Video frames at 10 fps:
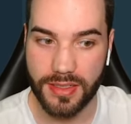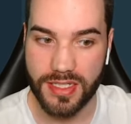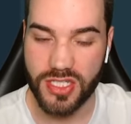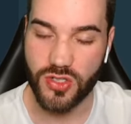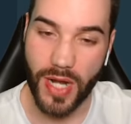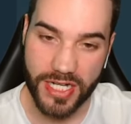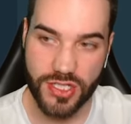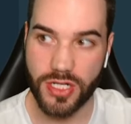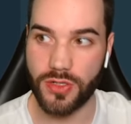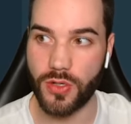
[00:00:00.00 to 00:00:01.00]

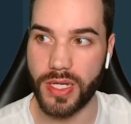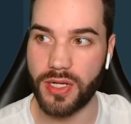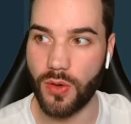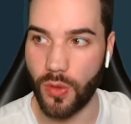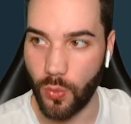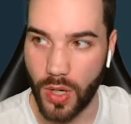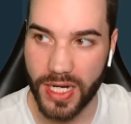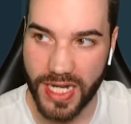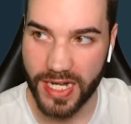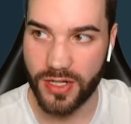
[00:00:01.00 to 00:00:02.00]
strategy you're doing or
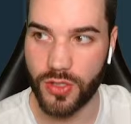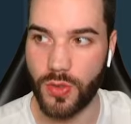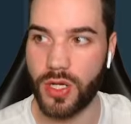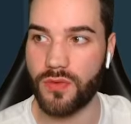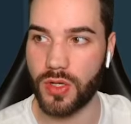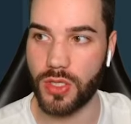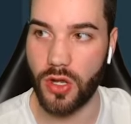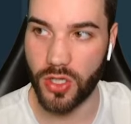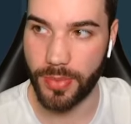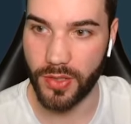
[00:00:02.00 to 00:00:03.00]
what kind of you're doing over a
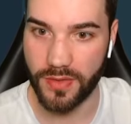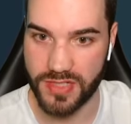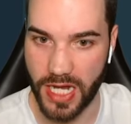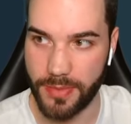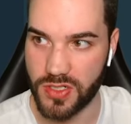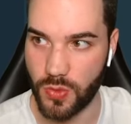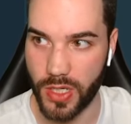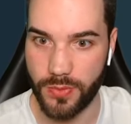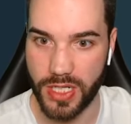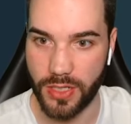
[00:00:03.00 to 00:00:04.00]
longer period of time. Here's
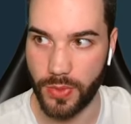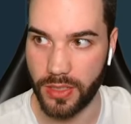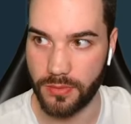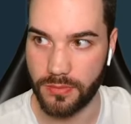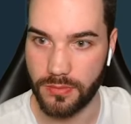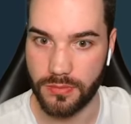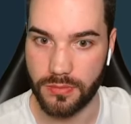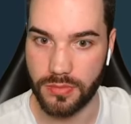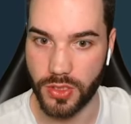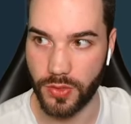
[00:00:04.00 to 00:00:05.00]
twenty. We need a win.
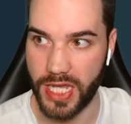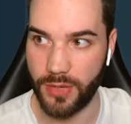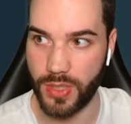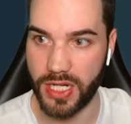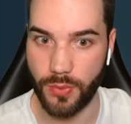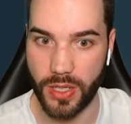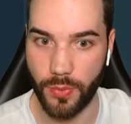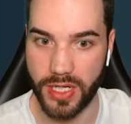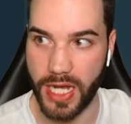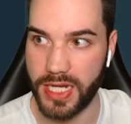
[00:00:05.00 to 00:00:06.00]
thirty-eight. We need a win.
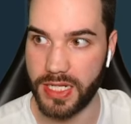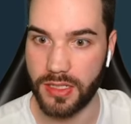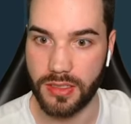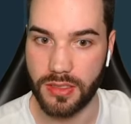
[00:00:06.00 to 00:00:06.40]
one ninety.